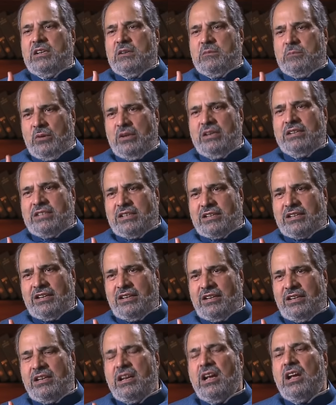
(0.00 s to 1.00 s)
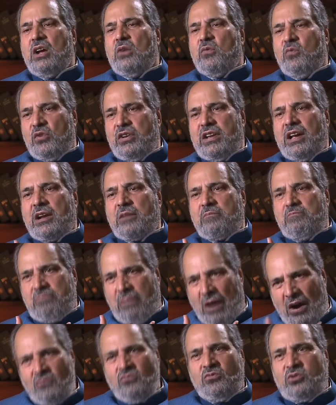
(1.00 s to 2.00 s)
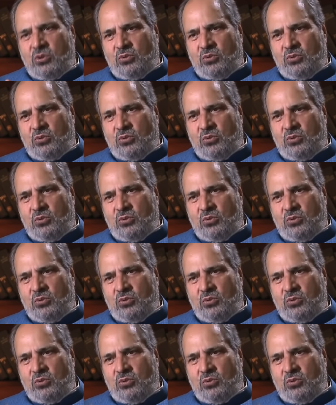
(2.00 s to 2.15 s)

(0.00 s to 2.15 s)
and politically, we are bound